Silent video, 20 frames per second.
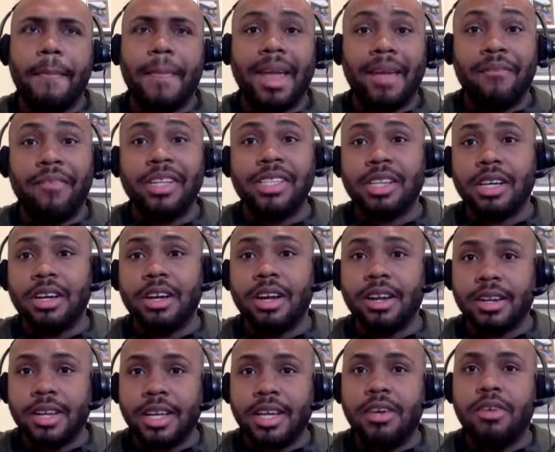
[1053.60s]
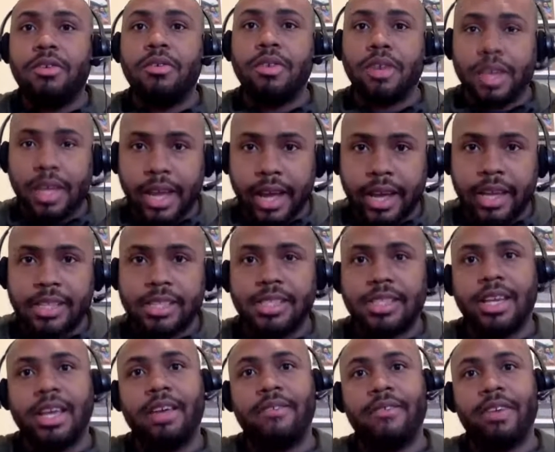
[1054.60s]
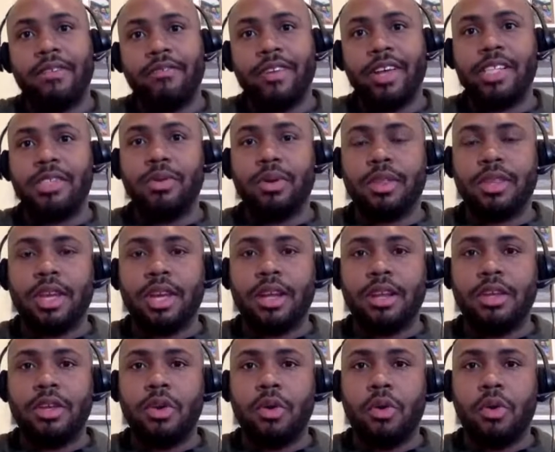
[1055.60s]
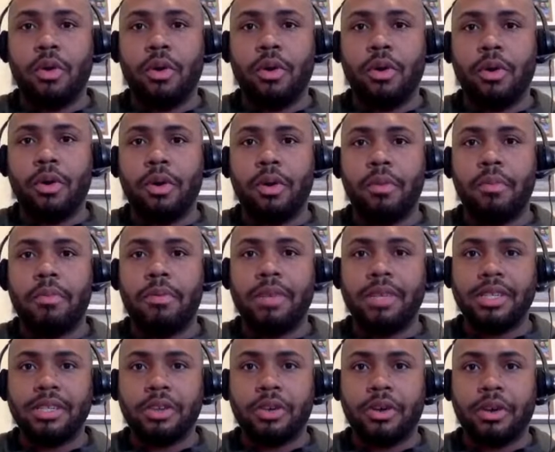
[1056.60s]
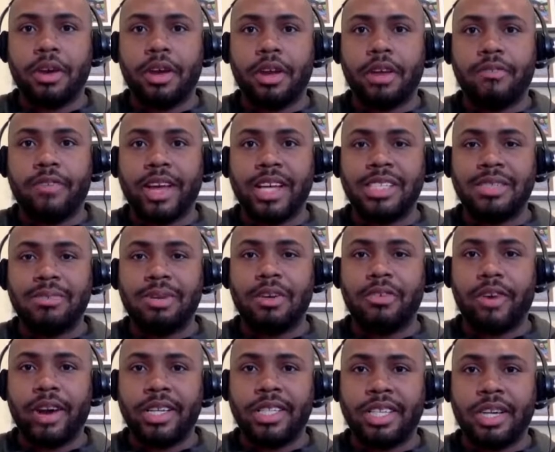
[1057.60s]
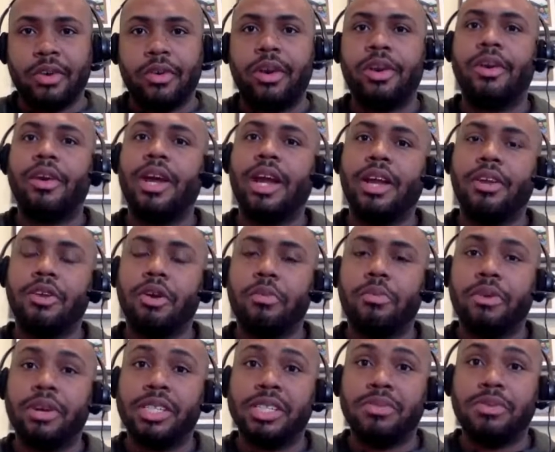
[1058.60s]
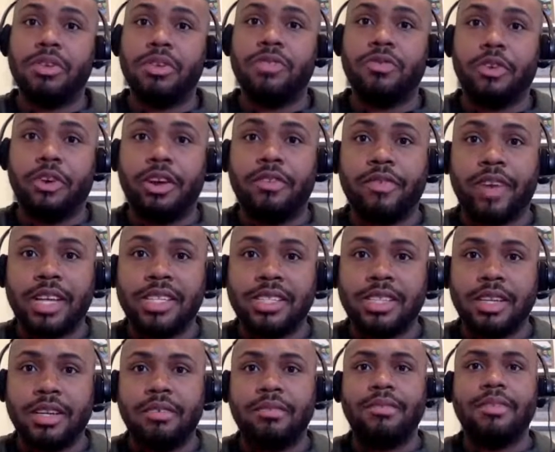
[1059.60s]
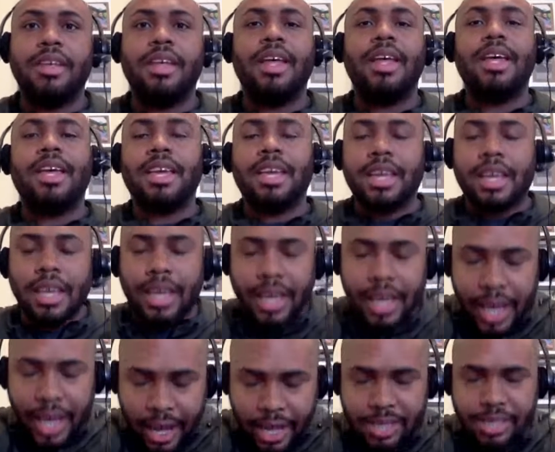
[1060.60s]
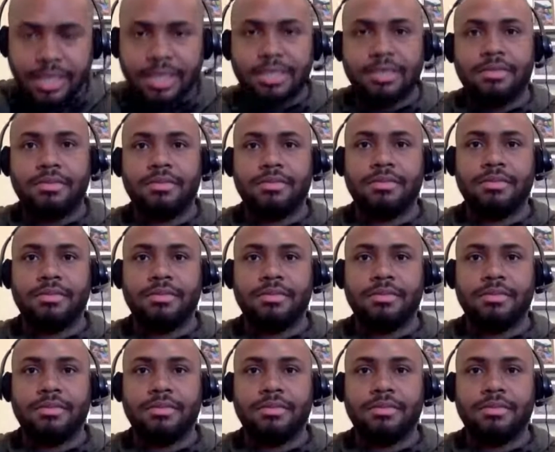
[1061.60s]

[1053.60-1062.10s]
If it's a good deal, yes. If it fits within your investment criteria and your principles for investing, yes.